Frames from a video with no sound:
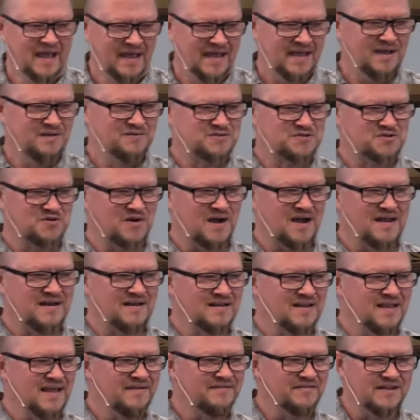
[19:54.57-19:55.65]
He was trying to
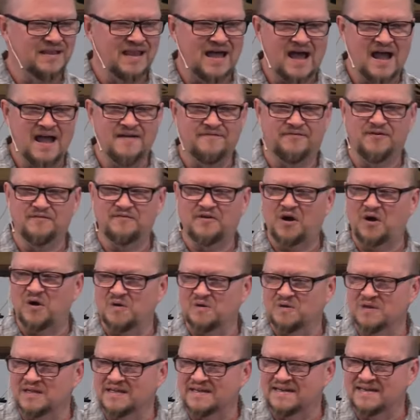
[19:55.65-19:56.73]
live a life of
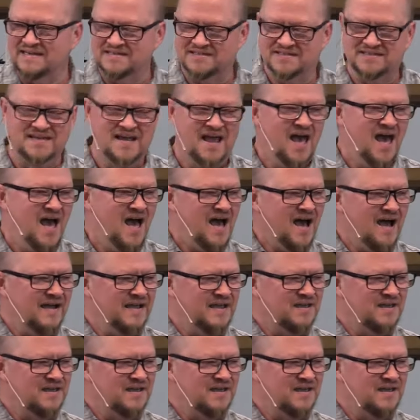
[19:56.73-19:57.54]
holiness uh,